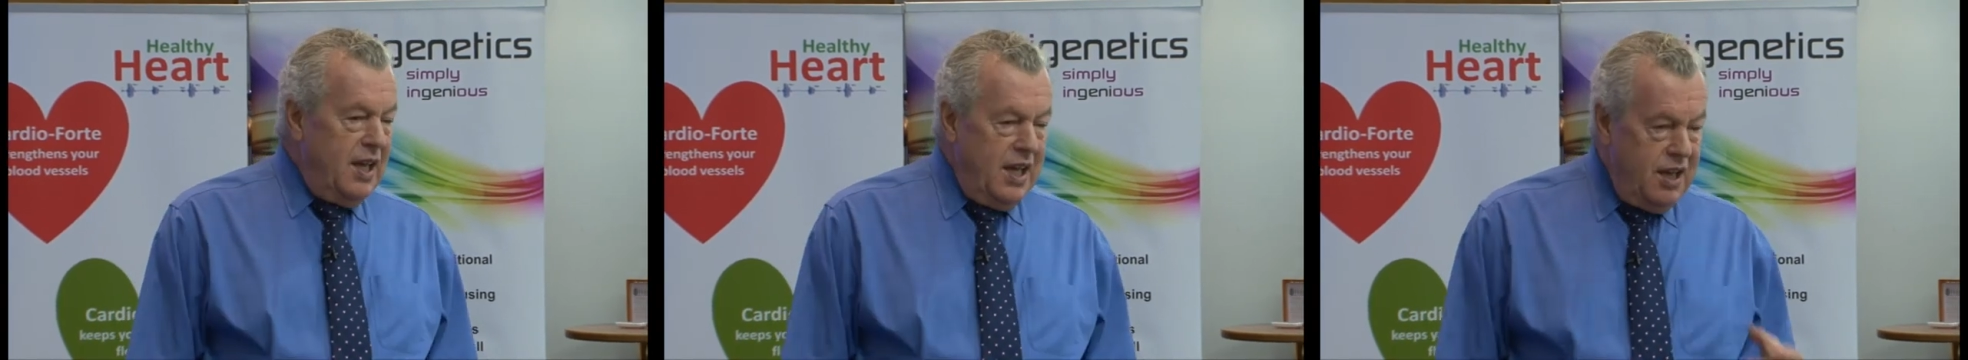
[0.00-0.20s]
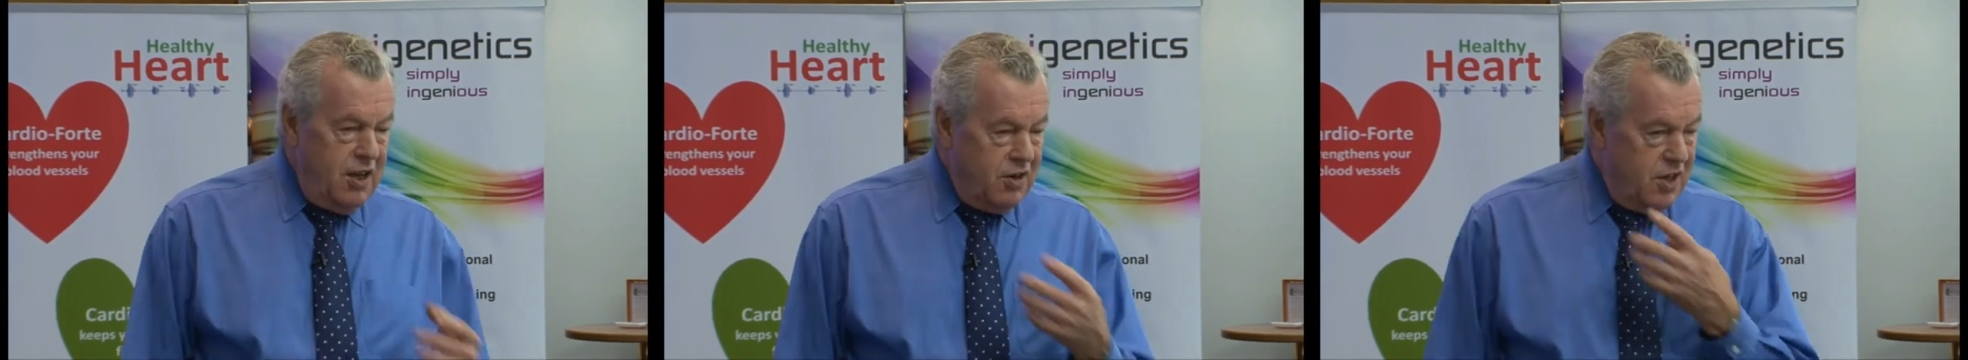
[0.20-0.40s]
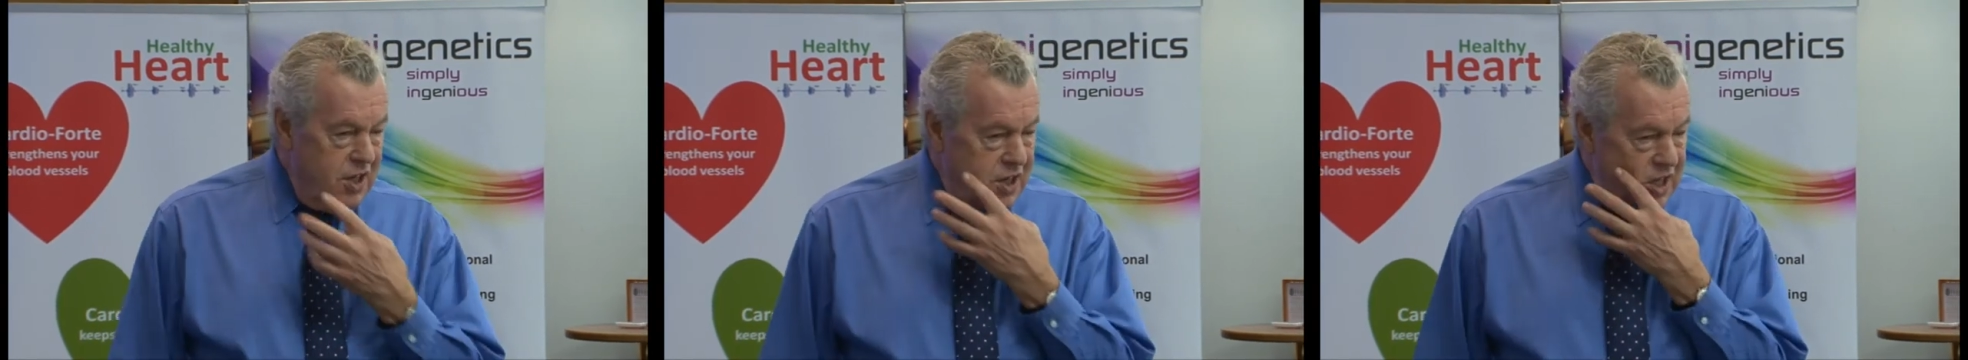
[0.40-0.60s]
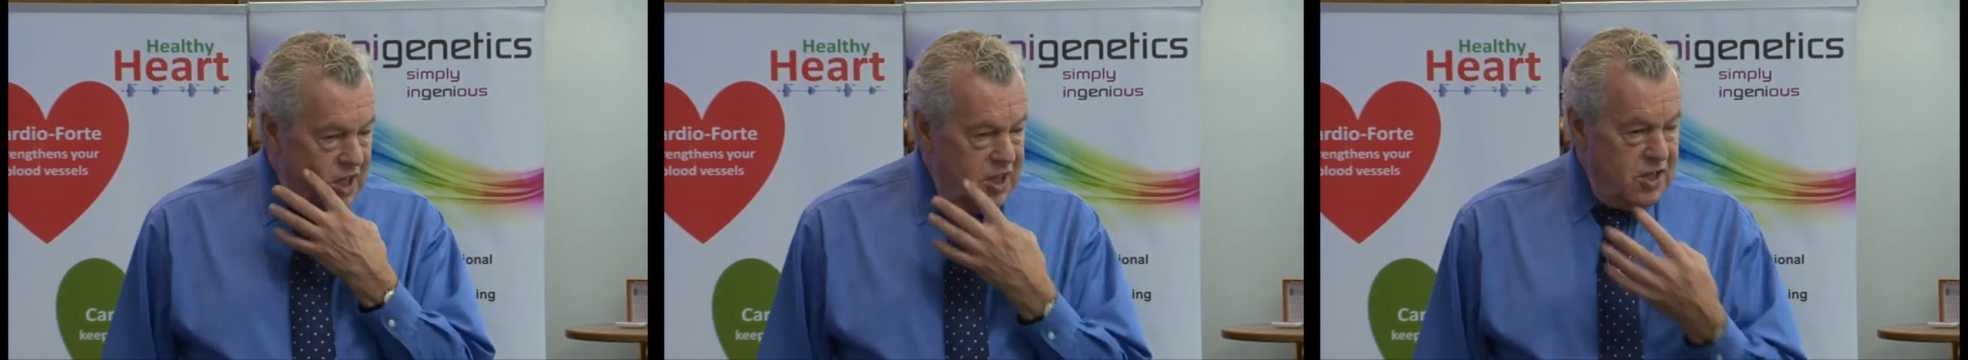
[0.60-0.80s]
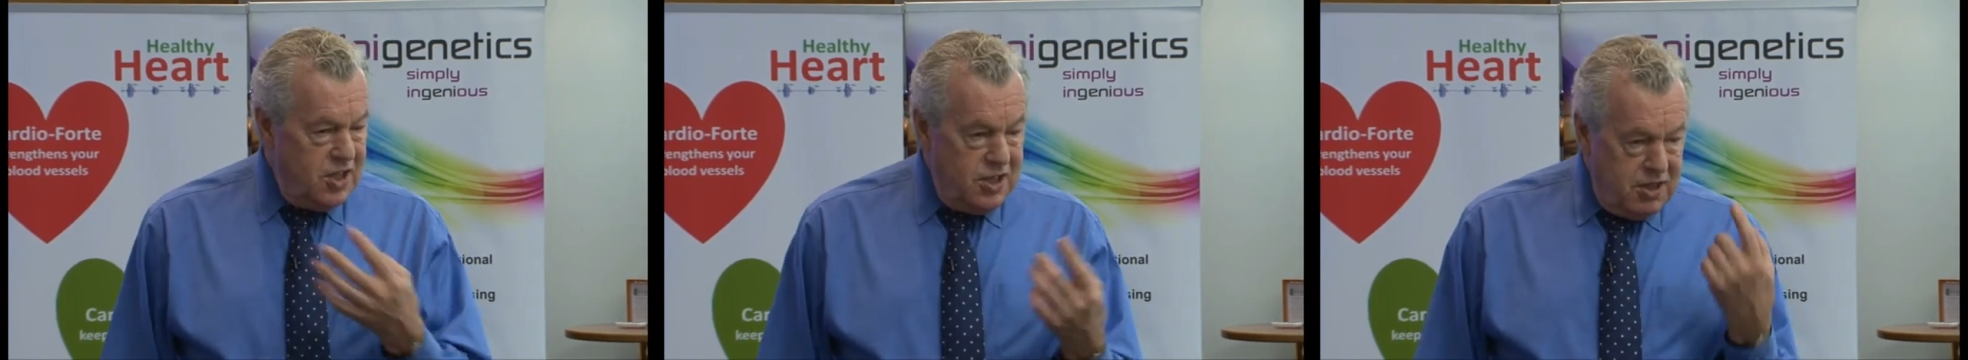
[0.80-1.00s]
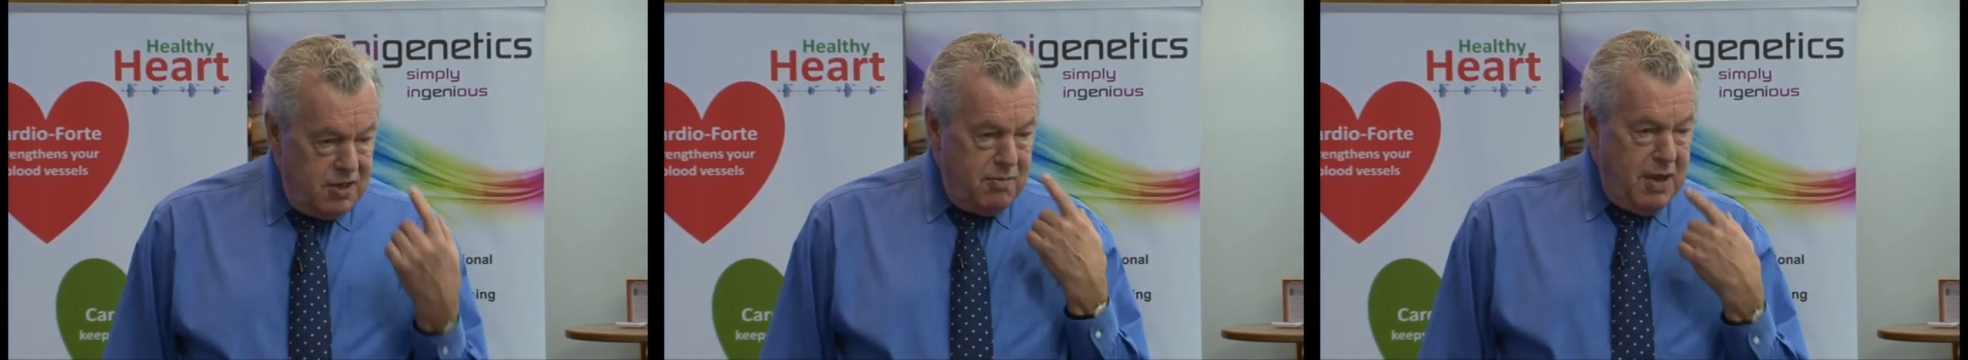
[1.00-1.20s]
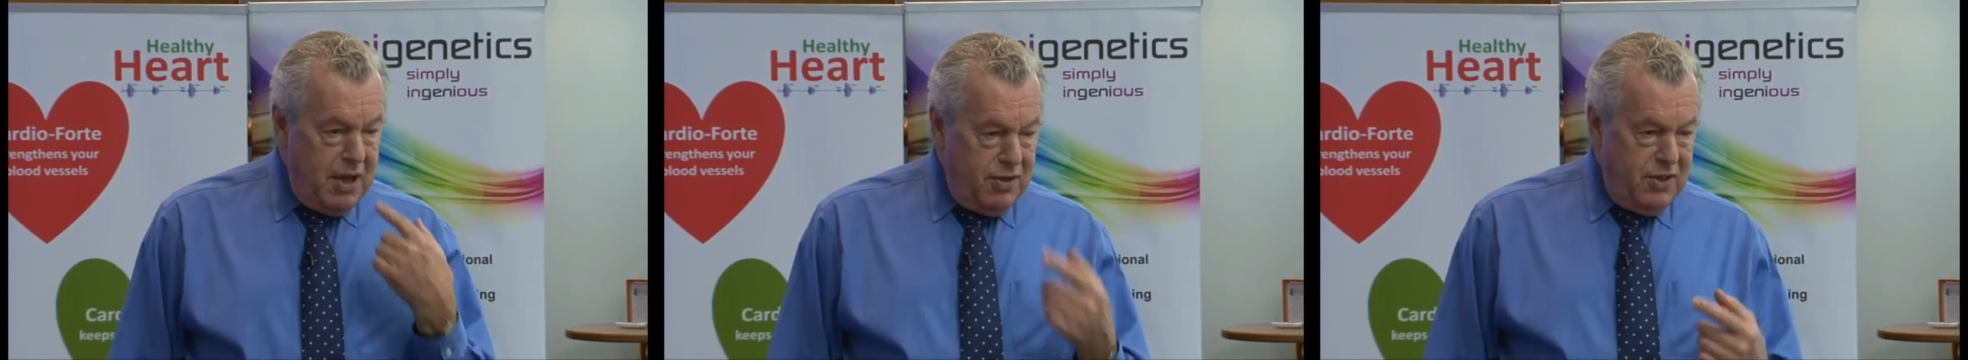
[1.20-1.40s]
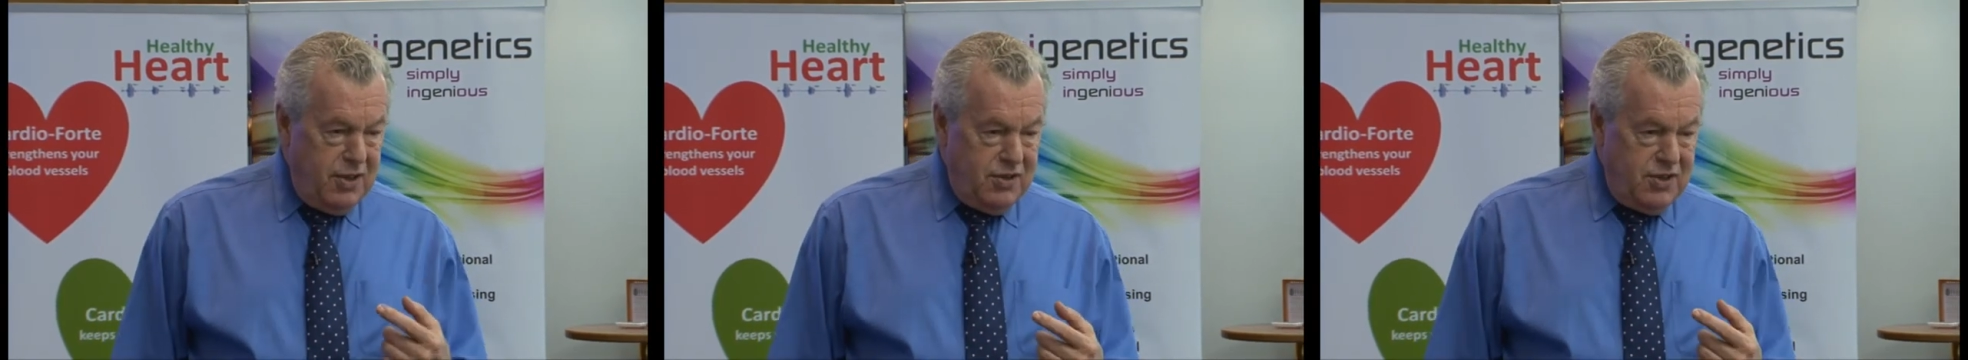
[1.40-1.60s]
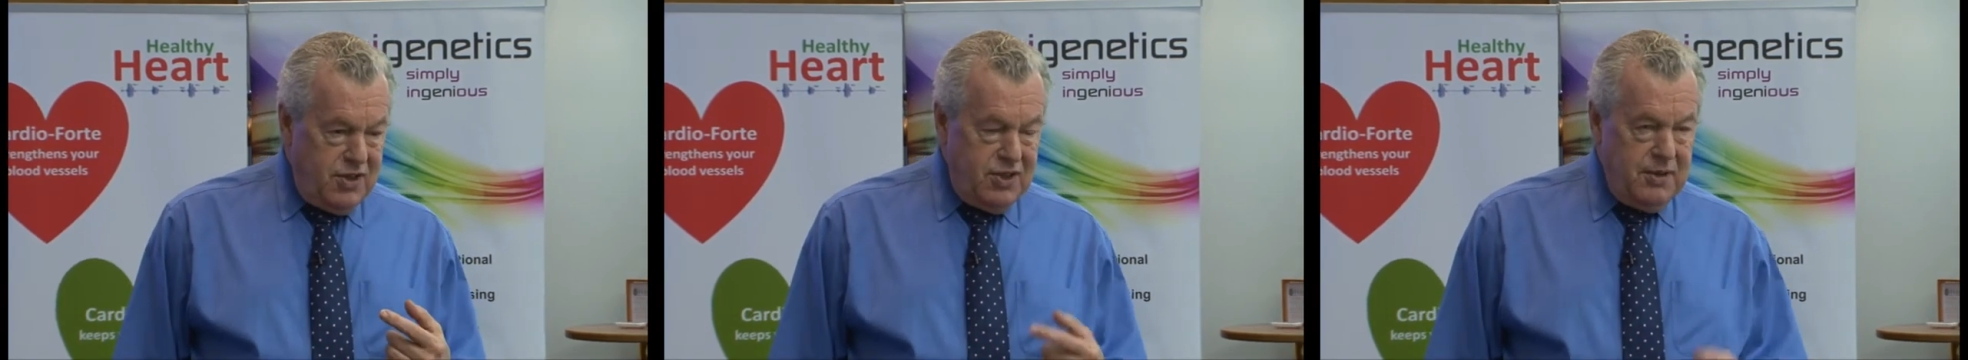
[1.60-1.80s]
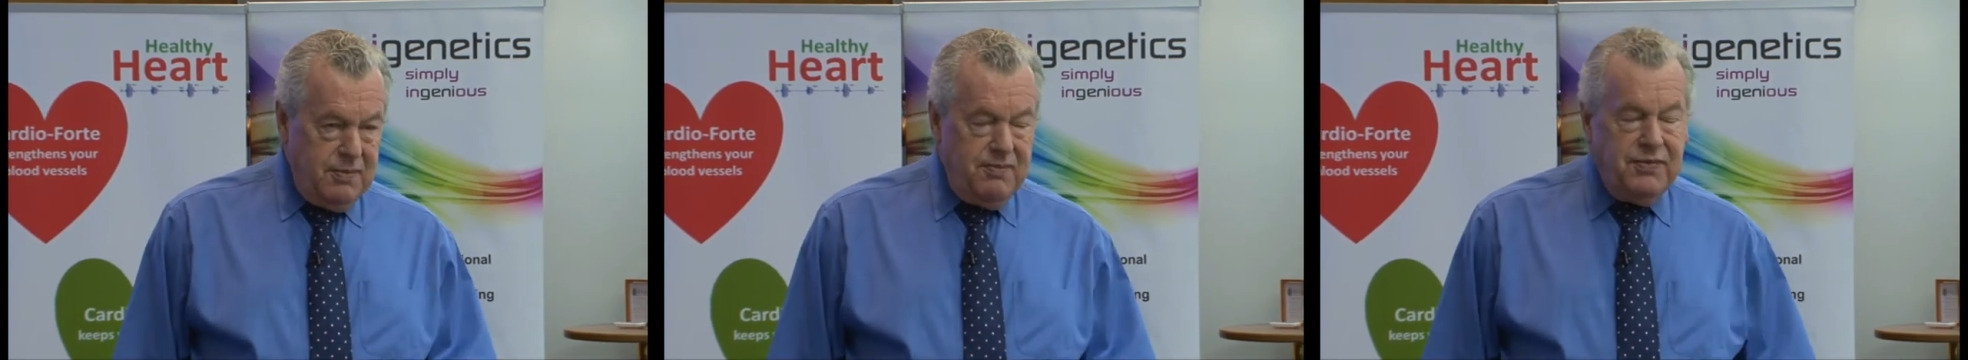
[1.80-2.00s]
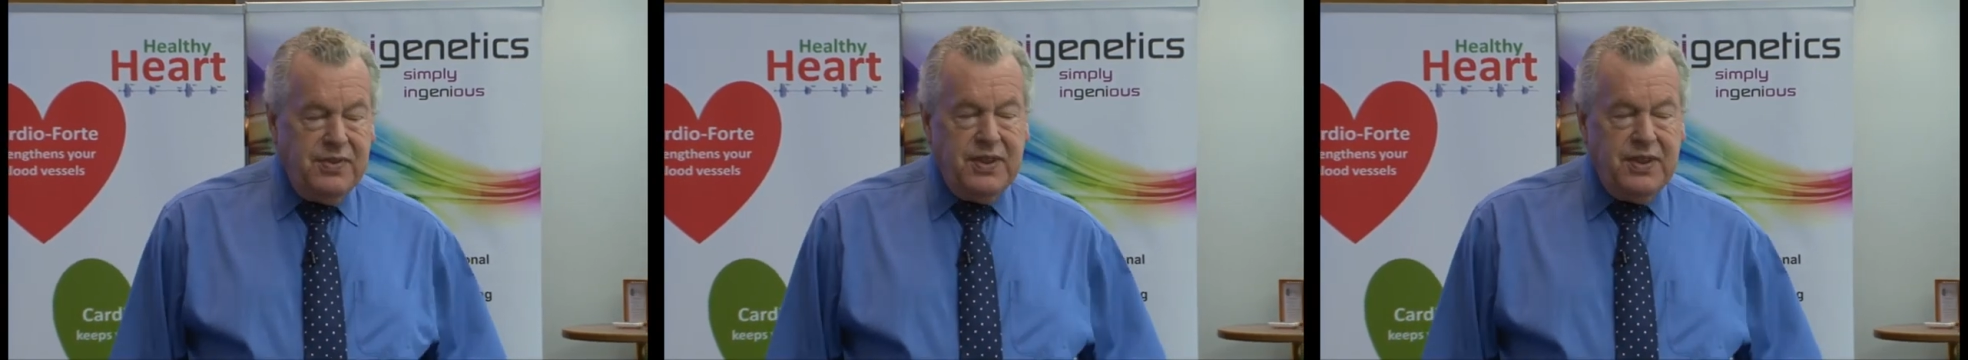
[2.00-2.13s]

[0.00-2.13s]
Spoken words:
increase the incidence of mouth ulcers.